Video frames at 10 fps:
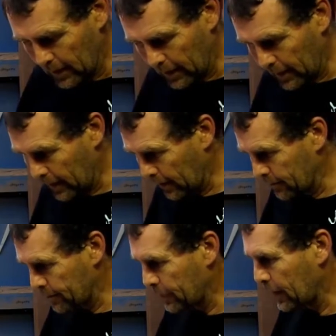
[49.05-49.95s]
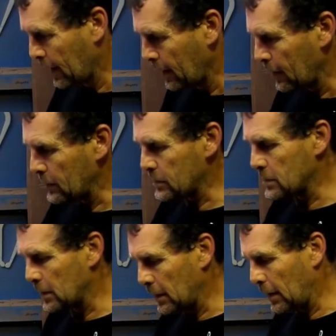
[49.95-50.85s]
Um, this
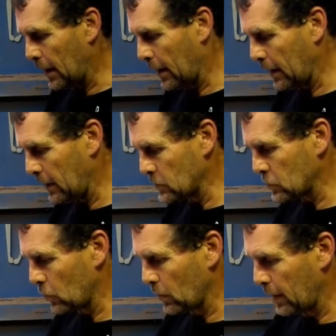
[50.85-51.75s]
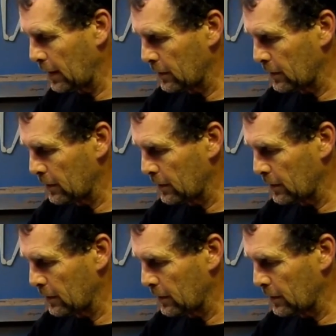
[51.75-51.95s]
is the uh, install kit.